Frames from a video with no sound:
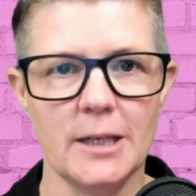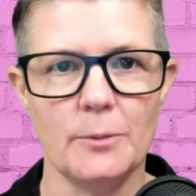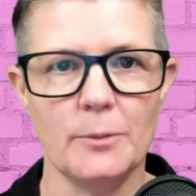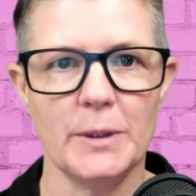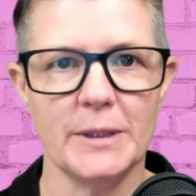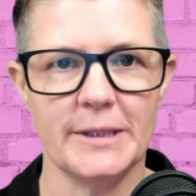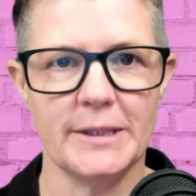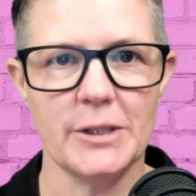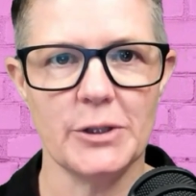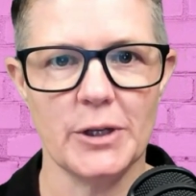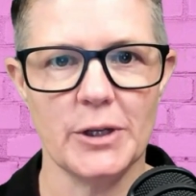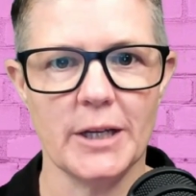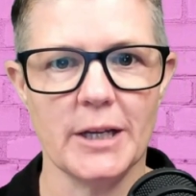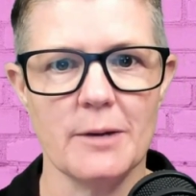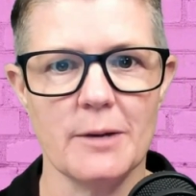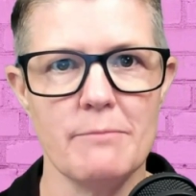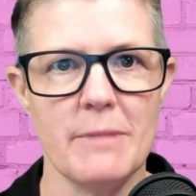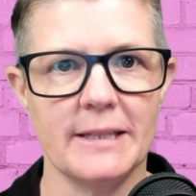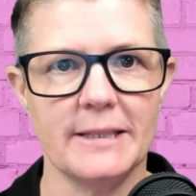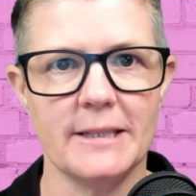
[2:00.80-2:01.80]
positioning
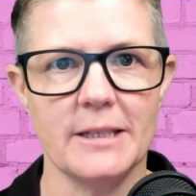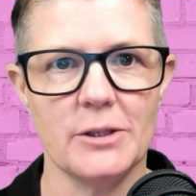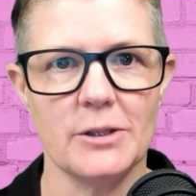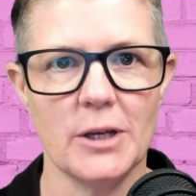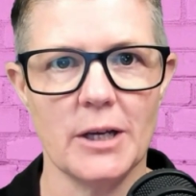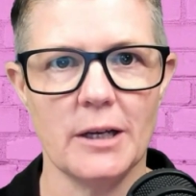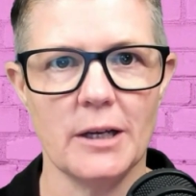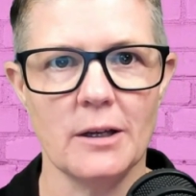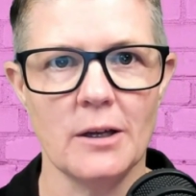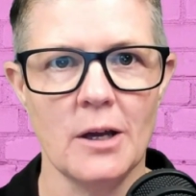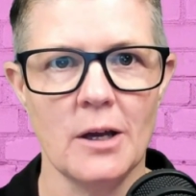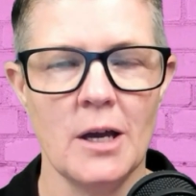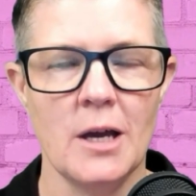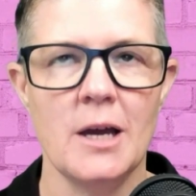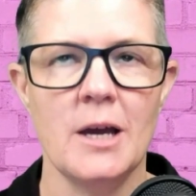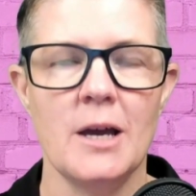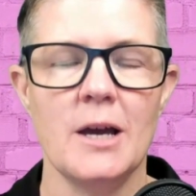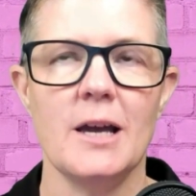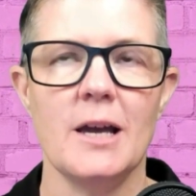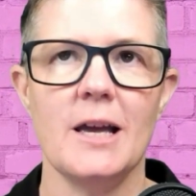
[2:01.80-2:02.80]
and messaging.
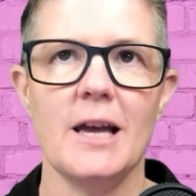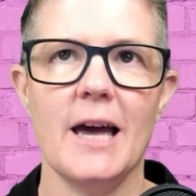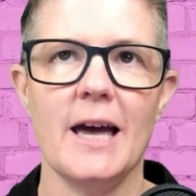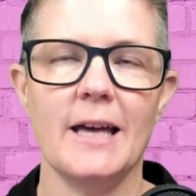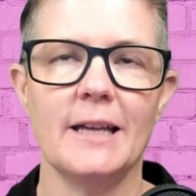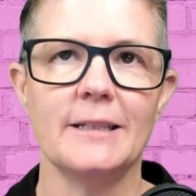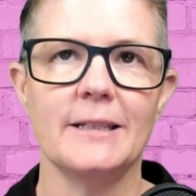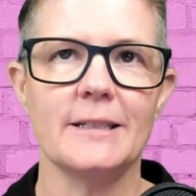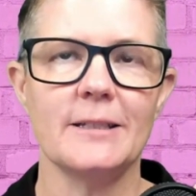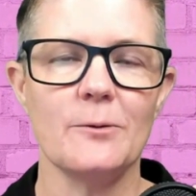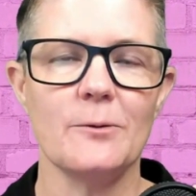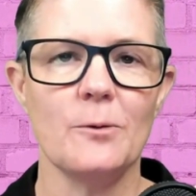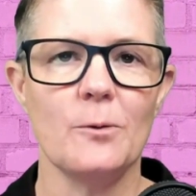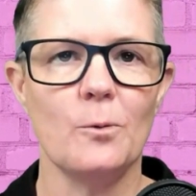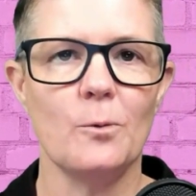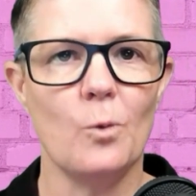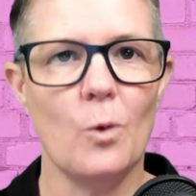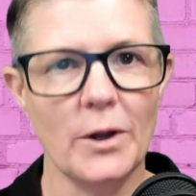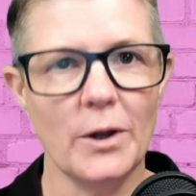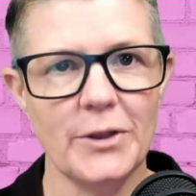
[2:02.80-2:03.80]
And
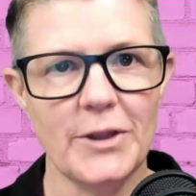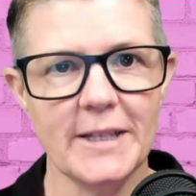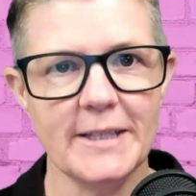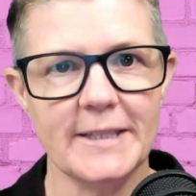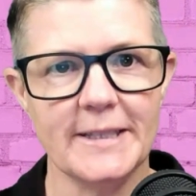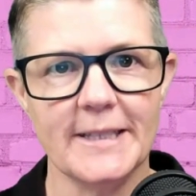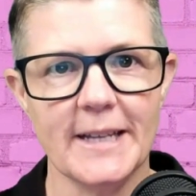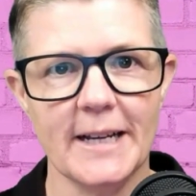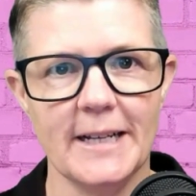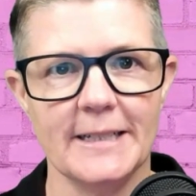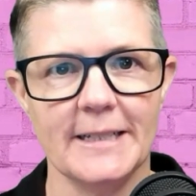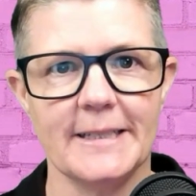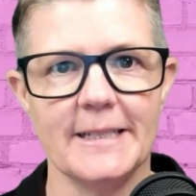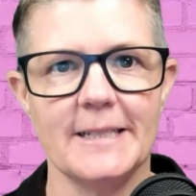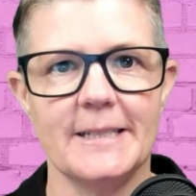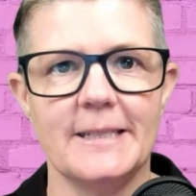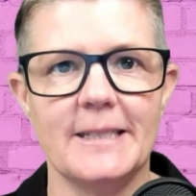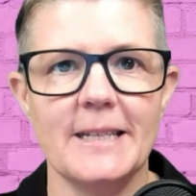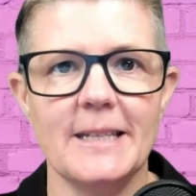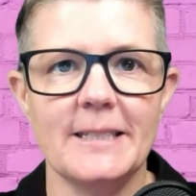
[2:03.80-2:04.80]
what this does
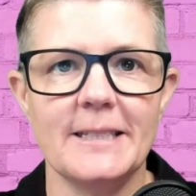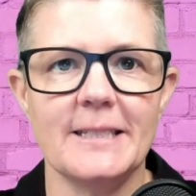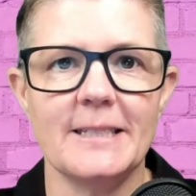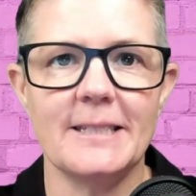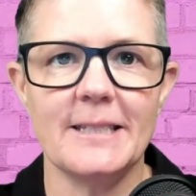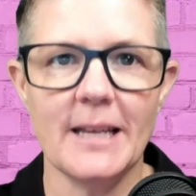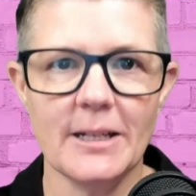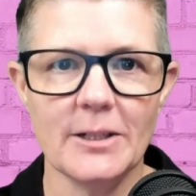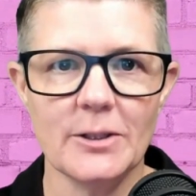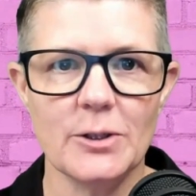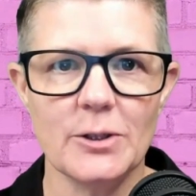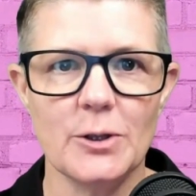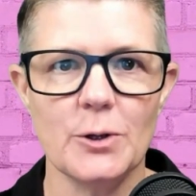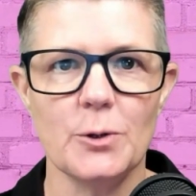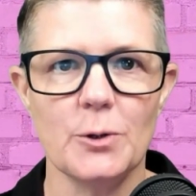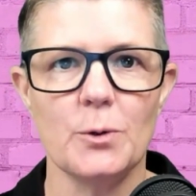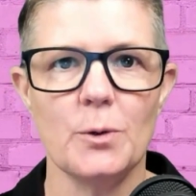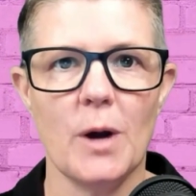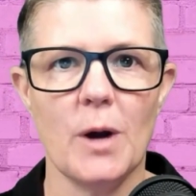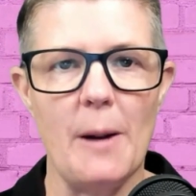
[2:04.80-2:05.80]
is this sets
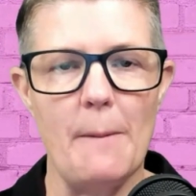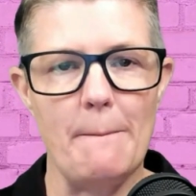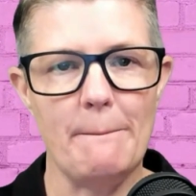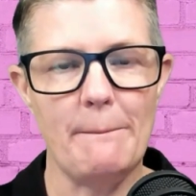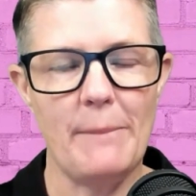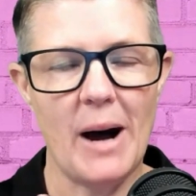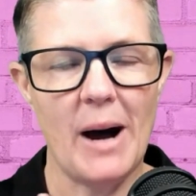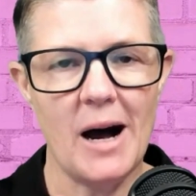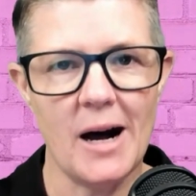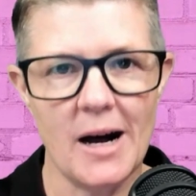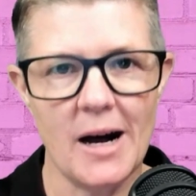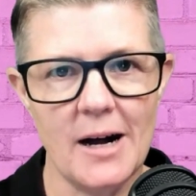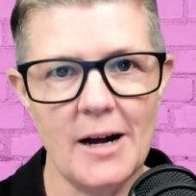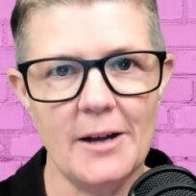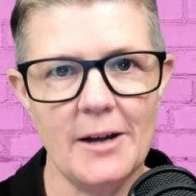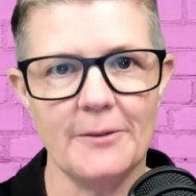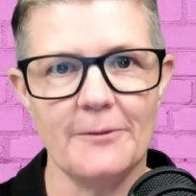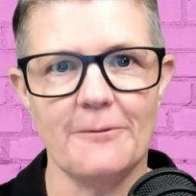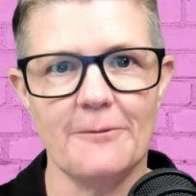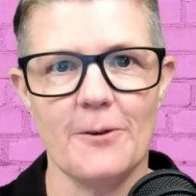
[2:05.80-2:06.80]
you
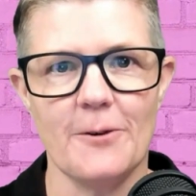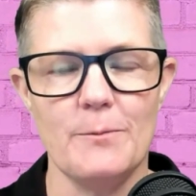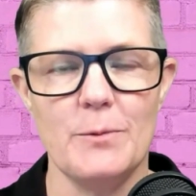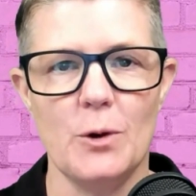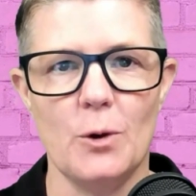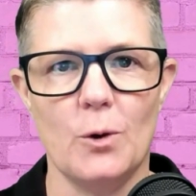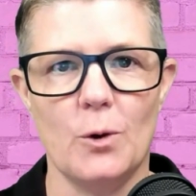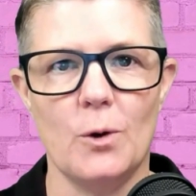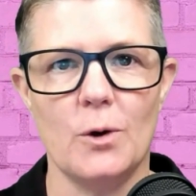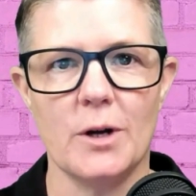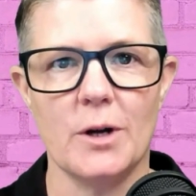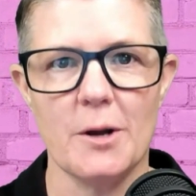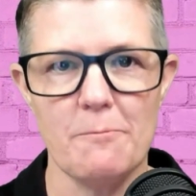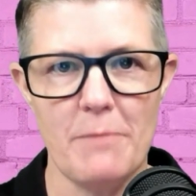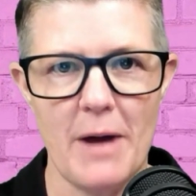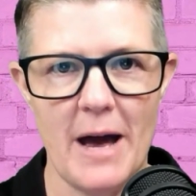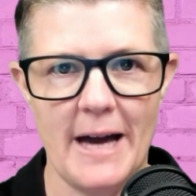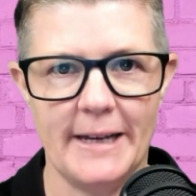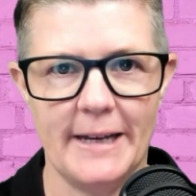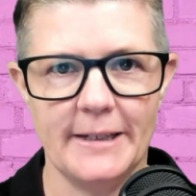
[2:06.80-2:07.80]
apart from your
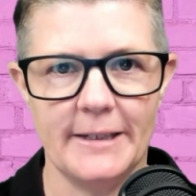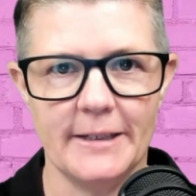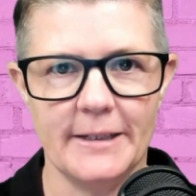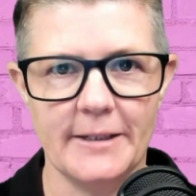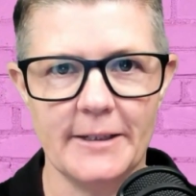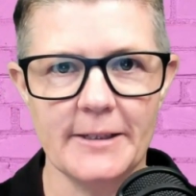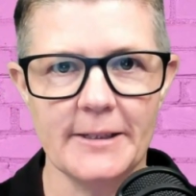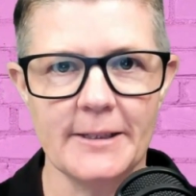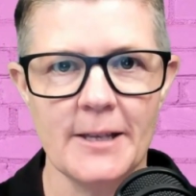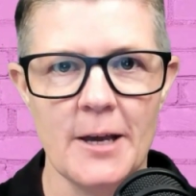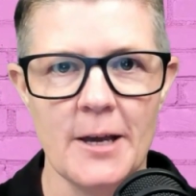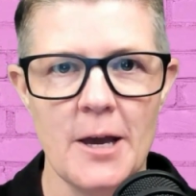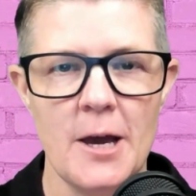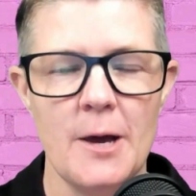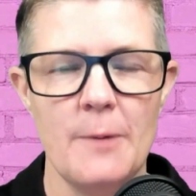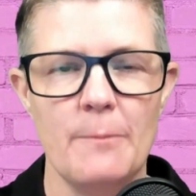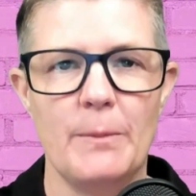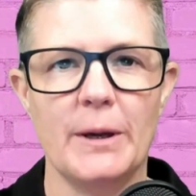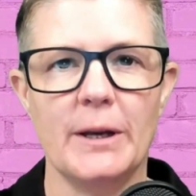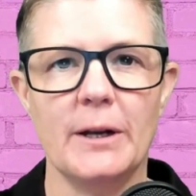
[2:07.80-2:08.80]
competitors,
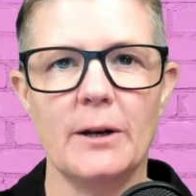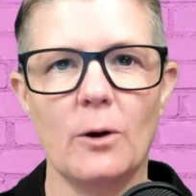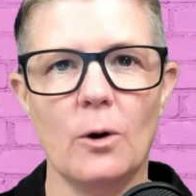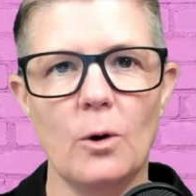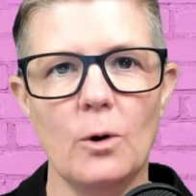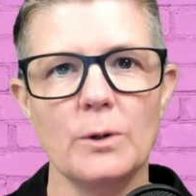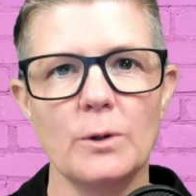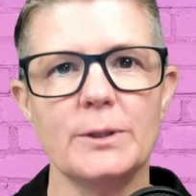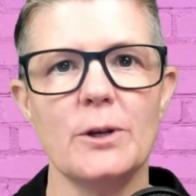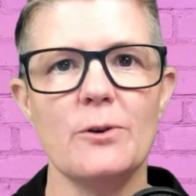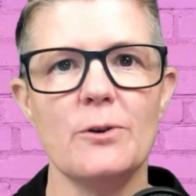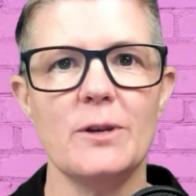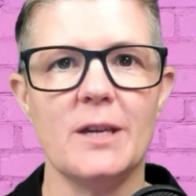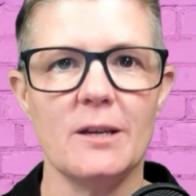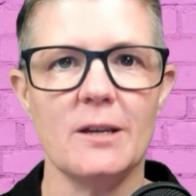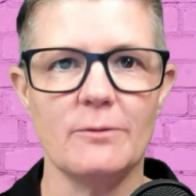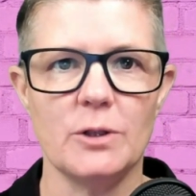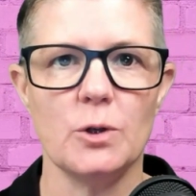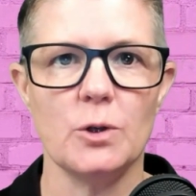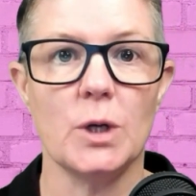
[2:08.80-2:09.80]
but it also
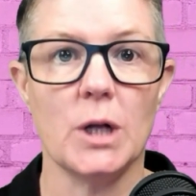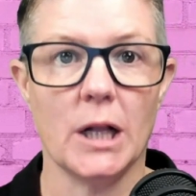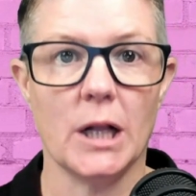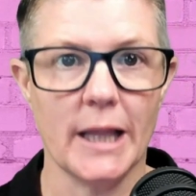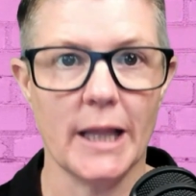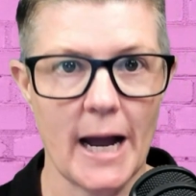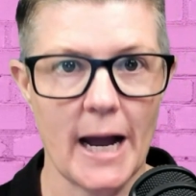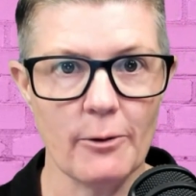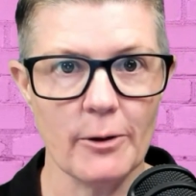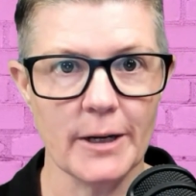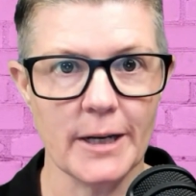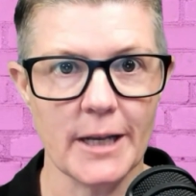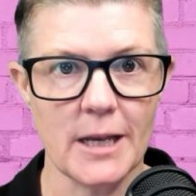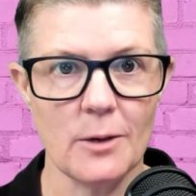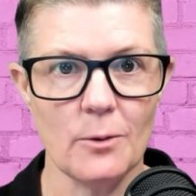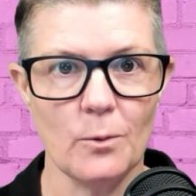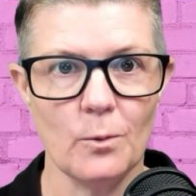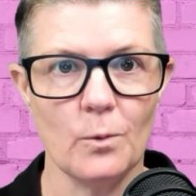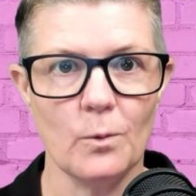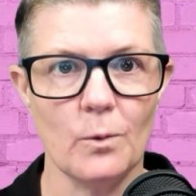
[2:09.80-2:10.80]
gives you clarity
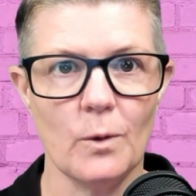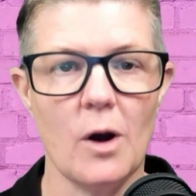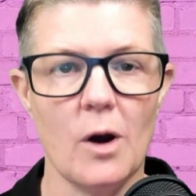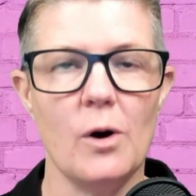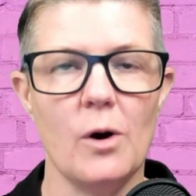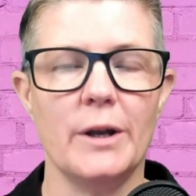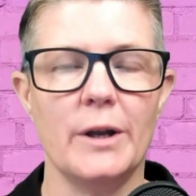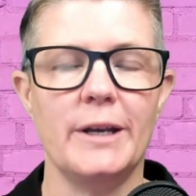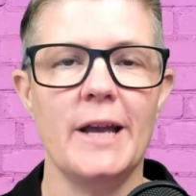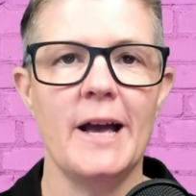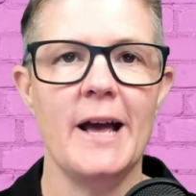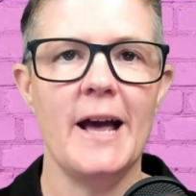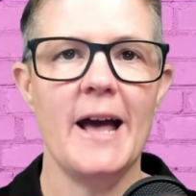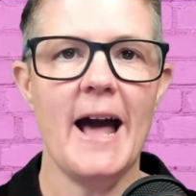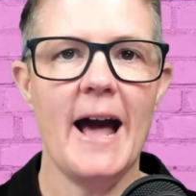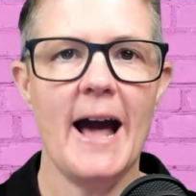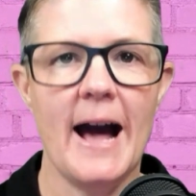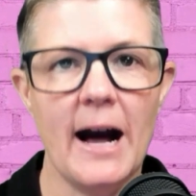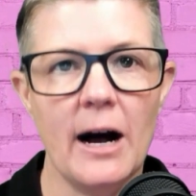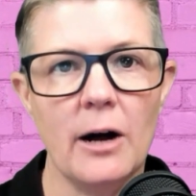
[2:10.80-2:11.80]
on
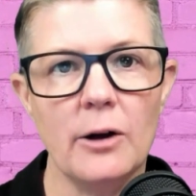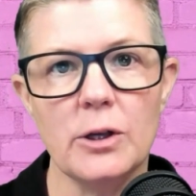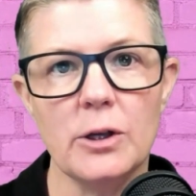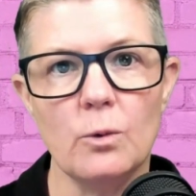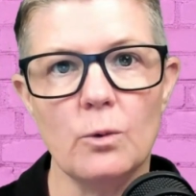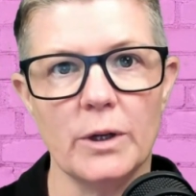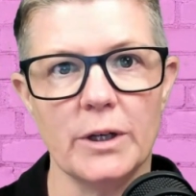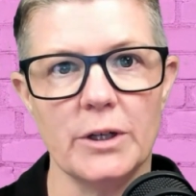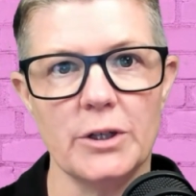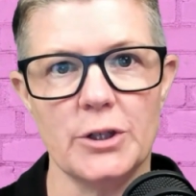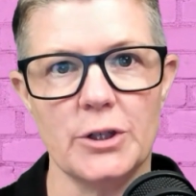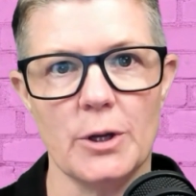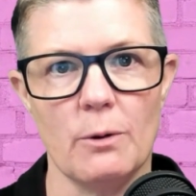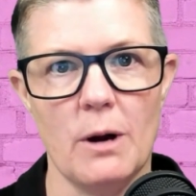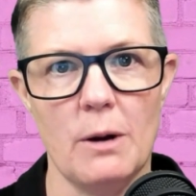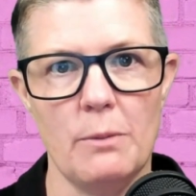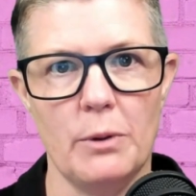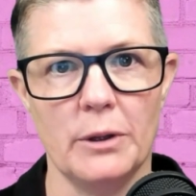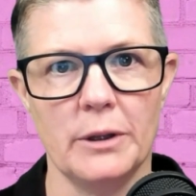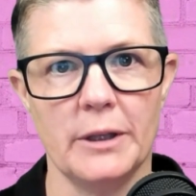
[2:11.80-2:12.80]
how you want to show
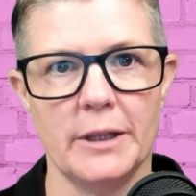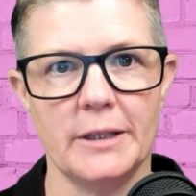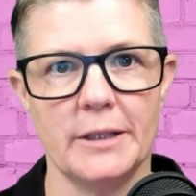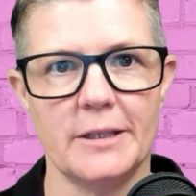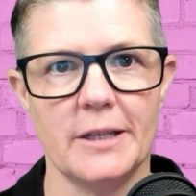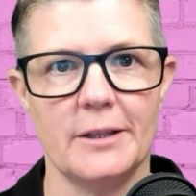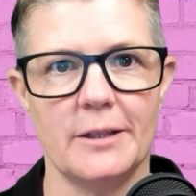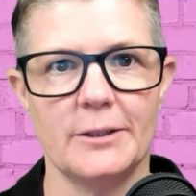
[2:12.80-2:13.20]
up on LinkedIn.